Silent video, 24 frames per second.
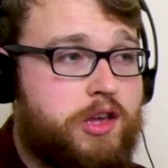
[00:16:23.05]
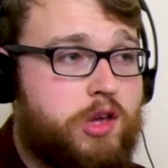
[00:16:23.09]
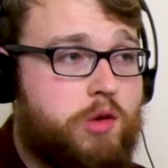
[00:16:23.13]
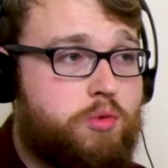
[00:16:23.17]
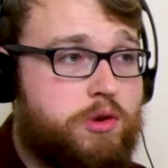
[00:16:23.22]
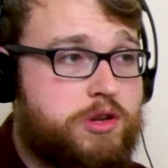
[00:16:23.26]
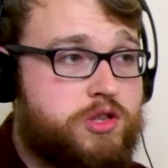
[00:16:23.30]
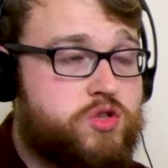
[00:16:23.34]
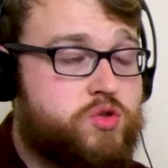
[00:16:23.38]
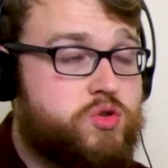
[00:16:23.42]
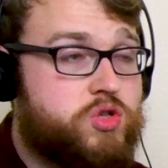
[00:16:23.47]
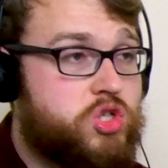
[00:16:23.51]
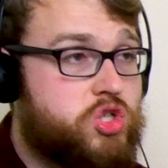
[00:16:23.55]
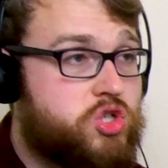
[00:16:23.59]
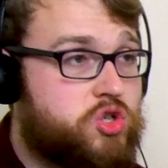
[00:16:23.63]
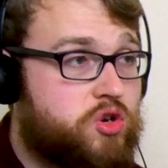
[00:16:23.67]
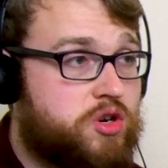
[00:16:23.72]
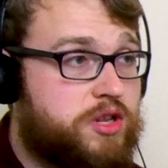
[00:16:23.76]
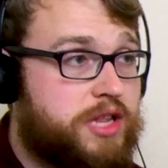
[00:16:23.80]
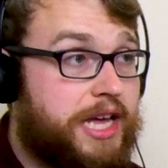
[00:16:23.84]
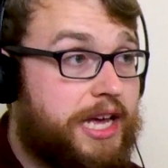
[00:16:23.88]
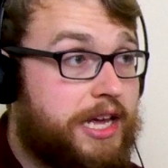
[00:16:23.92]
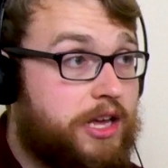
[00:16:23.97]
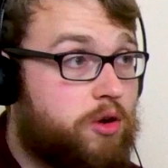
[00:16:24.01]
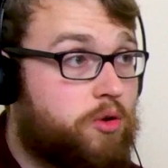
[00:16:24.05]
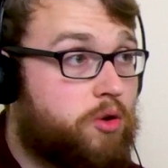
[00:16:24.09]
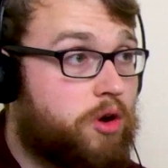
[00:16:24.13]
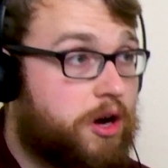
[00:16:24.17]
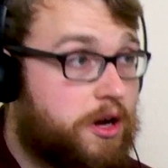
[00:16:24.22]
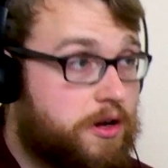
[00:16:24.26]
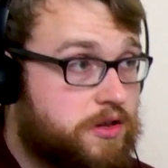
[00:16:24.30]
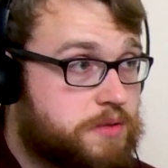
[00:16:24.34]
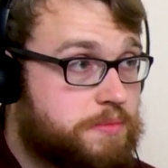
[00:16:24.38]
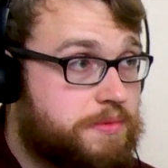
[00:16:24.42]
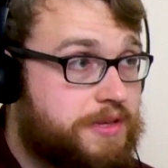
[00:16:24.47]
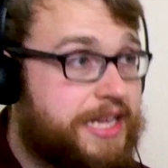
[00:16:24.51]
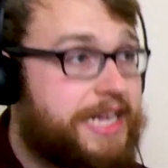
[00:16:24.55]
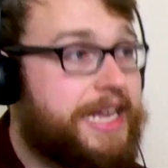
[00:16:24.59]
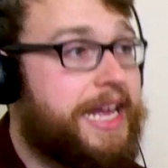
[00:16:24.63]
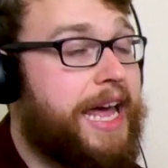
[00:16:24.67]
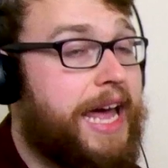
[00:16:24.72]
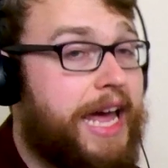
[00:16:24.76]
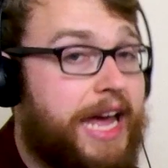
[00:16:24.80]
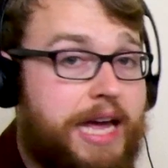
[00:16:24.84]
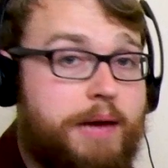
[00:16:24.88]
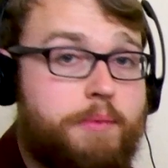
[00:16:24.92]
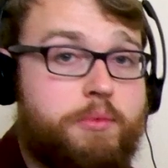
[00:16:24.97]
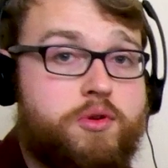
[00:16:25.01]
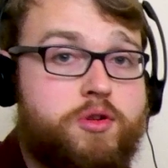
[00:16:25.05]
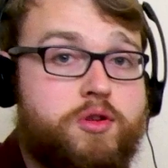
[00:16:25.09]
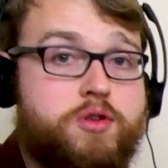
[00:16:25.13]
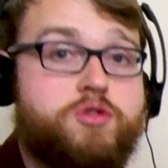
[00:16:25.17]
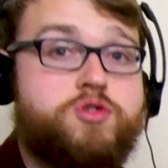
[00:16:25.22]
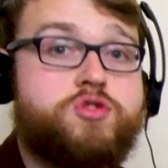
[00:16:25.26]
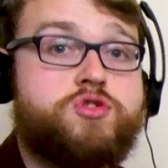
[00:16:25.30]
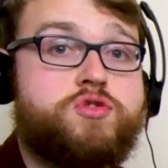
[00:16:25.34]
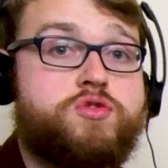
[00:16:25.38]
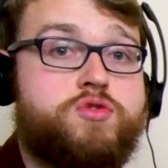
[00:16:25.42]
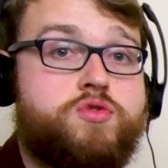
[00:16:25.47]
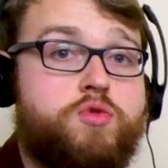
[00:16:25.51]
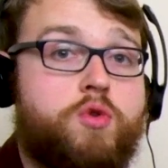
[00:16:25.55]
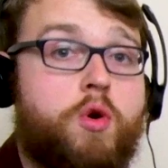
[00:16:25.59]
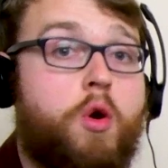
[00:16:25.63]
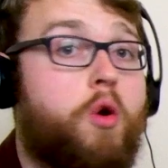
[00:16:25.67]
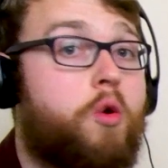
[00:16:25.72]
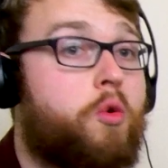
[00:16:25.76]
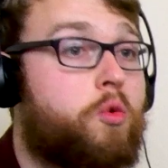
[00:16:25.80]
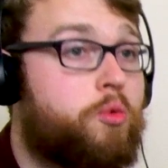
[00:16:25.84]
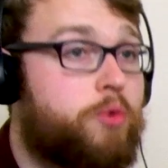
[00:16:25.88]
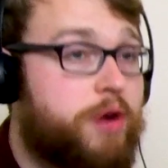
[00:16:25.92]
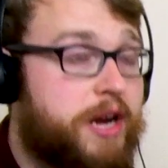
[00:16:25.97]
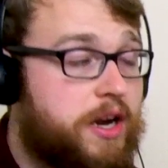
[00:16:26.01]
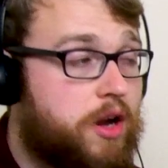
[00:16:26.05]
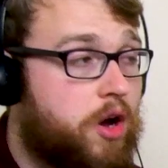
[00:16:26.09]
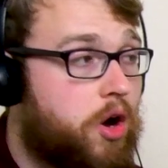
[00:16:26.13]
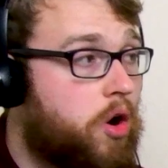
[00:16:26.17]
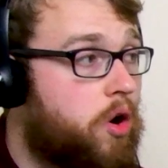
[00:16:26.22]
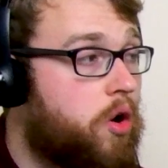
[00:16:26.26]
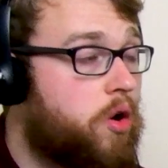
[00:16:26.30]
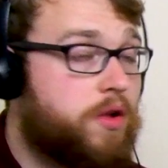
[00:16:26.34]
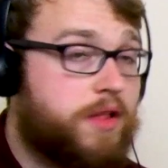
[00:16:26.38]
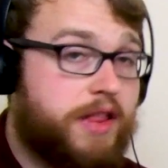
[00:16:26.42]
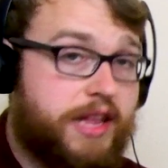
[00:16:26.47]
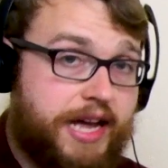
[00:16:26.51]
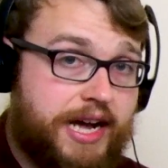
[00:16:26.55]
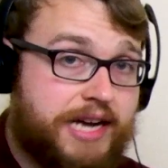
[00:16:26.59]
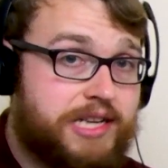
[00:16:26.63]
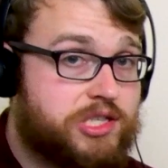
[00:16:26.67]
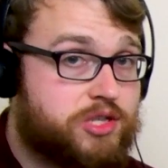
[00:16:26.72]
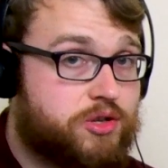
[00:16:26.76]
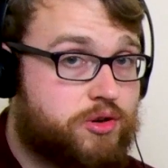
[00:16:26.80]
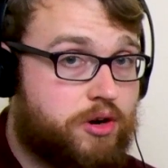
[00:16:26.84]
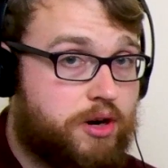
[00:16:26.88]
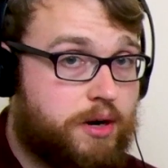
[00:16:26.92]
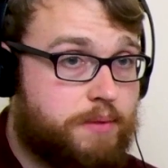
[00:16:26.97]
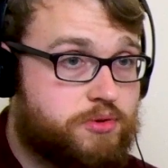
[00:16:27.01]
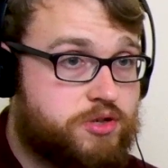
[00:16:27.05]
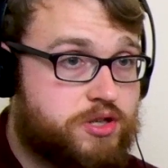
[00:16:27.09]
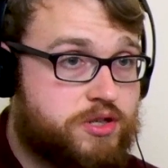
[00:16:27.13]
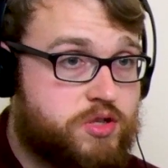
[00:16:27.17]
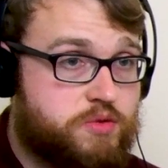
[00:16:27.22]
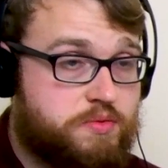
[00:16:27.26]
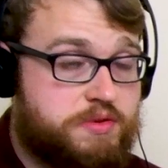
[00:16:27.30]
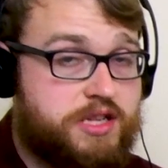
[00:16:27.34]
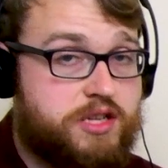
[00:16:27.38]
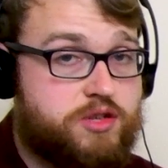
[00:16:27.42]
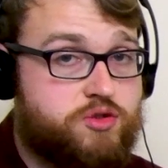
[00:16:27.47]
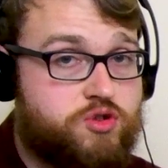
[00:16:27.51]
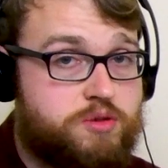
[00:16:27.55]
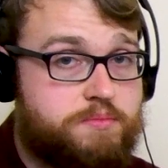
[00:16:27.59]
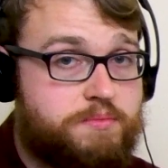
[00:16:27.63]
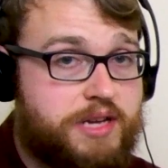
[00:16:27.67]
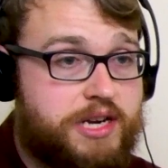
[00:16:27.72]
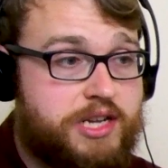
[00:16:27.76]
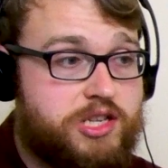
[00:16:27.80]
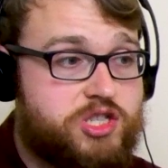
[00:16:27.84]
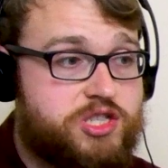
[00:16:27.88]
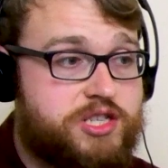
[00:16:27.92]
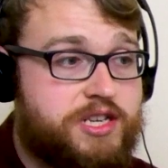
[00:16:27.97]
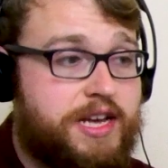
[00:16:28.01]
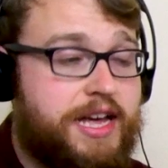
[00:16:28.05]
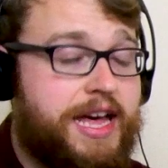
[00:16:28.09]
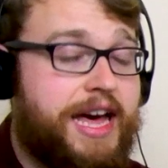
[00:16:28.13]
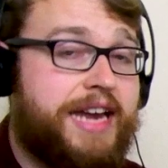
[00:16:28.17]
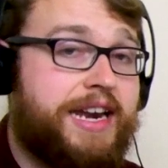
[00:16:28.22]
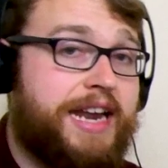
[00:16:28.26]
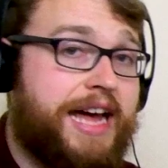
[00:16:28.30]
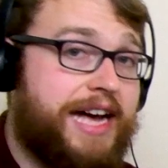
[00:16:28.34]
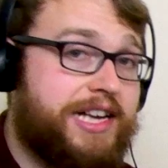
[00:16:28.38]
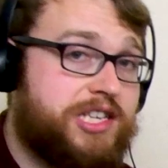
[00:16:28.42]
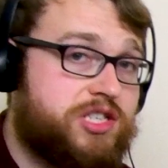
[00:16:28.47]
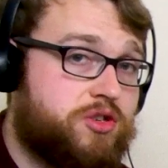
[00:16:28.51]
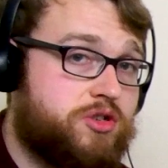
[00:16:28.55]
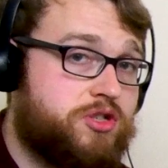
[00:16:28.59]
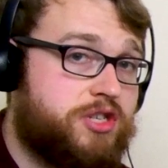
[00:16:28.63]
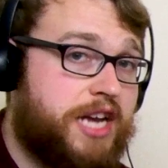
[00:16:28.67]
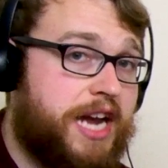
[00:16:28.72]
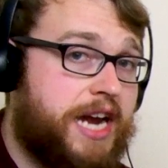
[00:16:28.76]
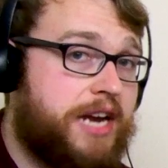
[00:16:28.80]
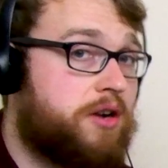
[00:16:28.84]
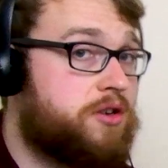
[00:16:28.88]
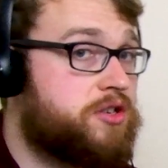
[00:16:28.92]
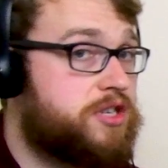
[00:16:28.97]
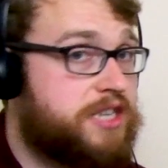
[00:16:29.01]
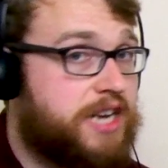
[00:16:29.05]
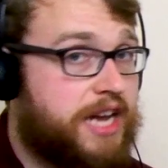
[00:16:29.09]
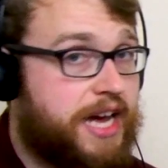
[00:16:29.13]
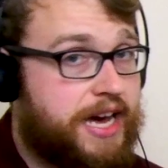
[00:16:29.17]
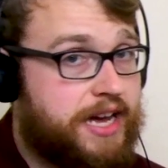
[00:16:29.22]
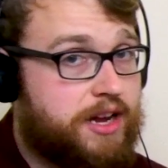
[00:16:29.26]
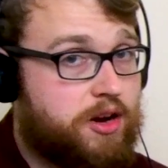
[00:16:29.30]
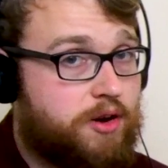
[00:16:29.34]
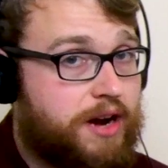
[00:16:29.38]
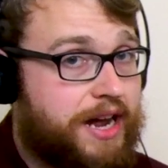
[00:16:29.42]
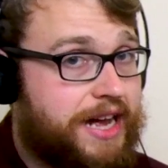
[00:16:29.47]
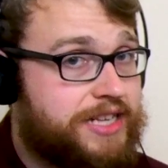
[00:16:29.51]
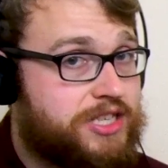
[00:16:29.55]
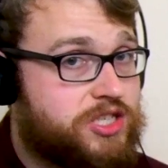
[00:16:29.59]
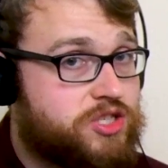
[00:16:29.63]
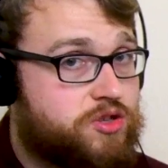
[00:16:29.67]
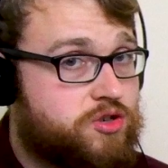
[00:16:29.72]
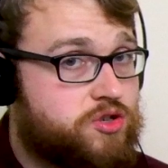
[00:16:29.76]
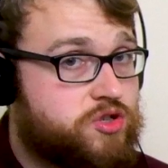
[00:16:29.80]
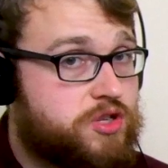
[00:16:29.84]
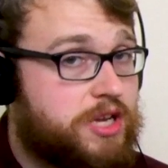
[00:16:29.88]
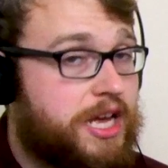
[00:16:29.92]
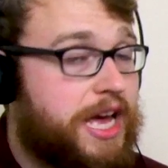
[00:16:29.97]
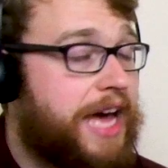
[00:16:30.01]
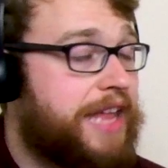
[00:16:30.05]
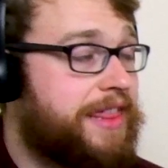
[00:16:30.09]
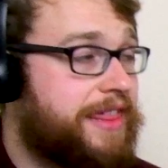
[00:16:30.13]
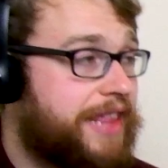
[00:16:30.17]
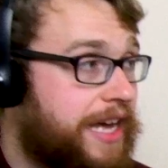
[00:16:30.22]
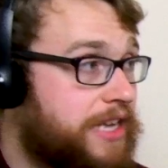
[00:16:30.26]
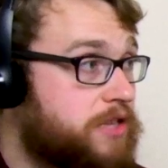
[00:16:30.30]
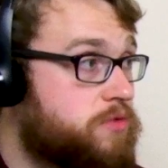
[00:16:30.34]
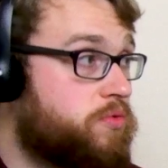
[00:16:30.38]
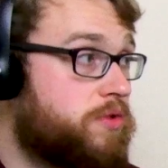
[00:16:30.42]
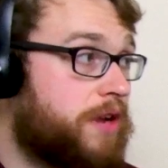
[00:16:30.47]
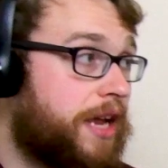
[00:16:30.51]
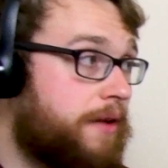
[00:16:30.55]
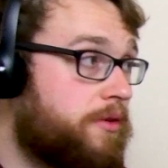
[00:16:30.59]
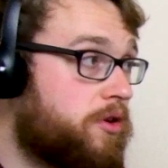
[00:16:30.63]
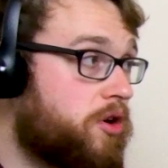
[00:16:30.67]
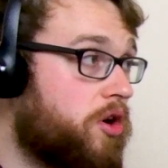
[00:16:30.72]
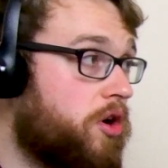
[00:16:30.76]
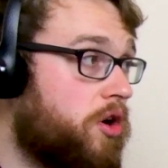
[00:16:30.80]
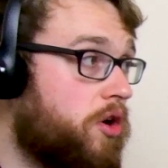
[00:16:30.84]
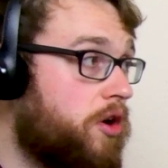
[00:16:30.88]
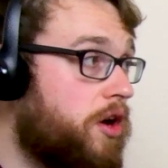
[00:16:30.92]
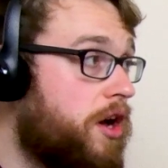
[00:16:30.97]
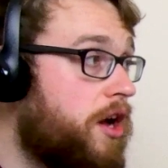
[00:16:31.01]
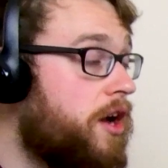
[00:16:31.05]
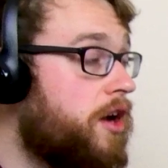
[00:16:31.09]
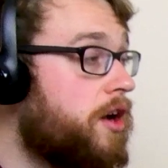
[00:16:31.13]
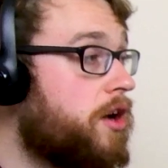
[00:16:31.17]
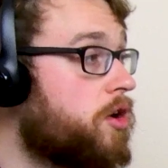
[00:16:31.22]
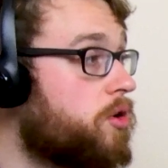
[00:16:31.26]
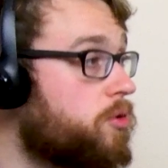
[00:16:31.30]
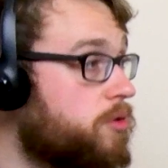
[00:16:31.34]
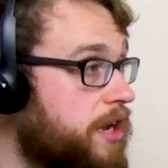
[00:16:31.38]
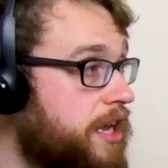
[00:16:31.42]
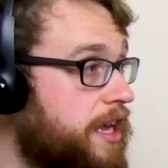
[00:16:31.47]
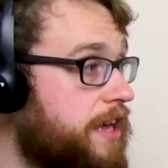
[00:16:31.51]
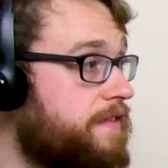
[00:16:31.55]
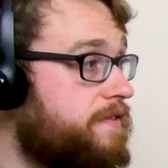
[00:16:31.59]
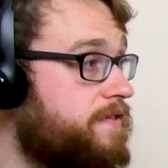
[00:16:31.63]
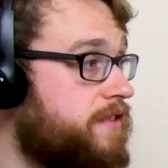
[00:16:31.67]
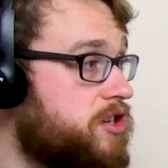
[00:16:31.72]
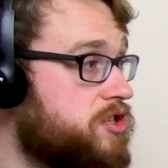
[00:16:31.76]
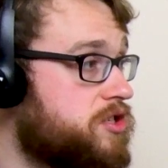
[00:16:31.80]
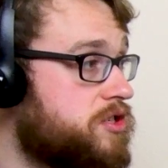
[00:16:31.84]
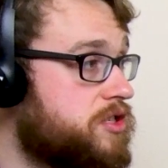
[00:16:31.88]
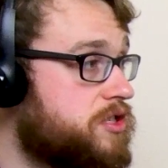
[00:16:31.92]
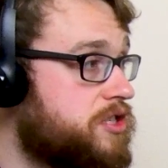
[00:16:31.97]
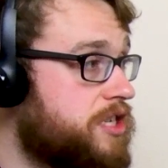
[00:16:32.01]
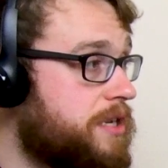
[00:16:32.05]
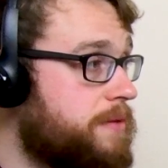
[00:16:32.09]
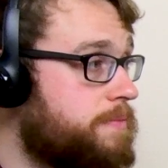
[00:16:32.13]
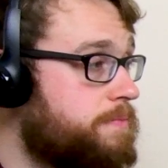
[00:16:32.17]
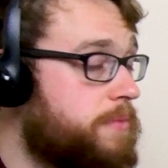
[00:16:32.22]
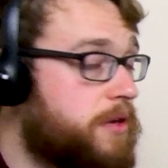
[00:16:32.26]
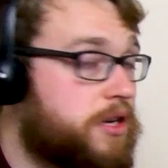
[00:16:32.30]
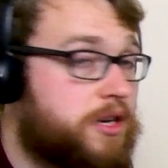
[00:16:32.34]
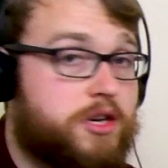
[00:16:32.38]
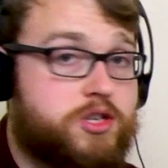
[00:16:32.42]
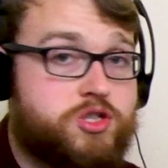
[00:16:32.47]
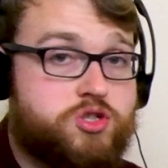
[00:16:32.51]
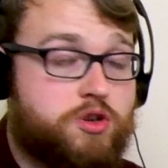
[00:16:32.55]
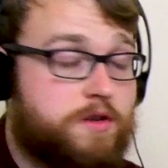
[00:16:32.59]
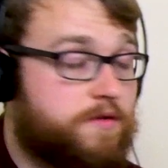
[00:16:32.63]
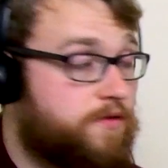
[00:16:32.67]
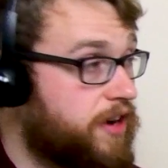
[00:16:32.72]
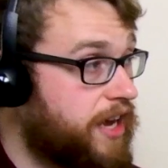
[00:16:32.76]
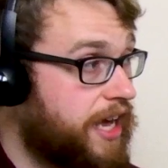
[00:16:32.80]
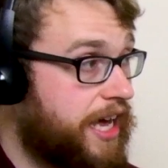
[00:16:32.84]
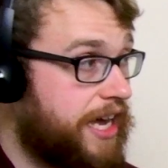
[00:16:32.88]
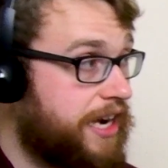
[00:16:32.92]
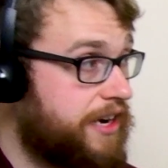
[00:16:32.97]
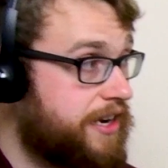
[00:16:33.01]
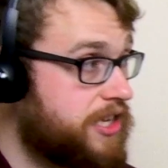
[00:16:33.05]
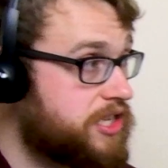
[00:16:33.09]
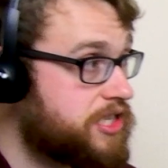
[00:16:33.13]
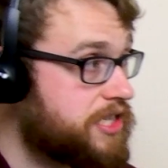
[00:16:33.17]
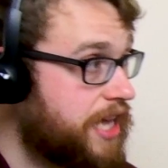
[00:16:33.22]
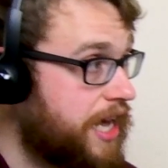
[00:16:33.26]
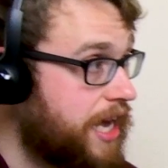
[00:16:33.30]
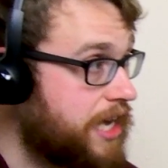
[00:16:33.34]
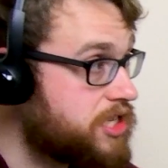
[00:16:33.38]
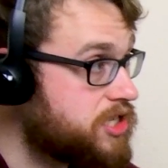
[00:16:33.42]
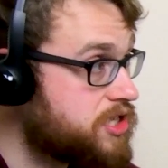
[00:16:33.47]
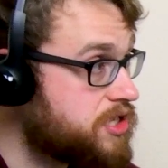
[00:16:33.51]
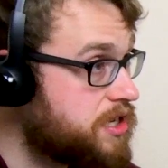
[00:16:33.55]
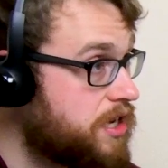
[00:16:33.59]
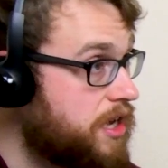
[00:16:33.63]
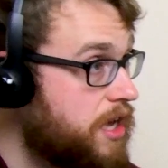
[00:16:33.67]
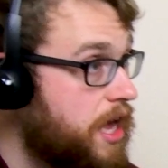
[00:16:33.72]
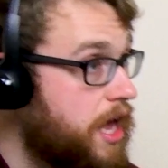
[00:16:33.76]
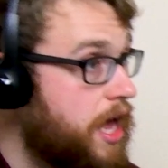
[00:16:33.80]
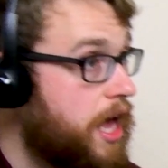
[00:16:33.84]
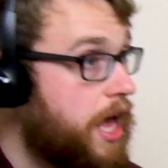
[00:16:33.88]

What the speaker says: You want to ensure that you are ultimately able to read all the answer options within the 2 minutes and ascertain or deny your answers. And that's what I would call great efficiency, because don't forget, in this test,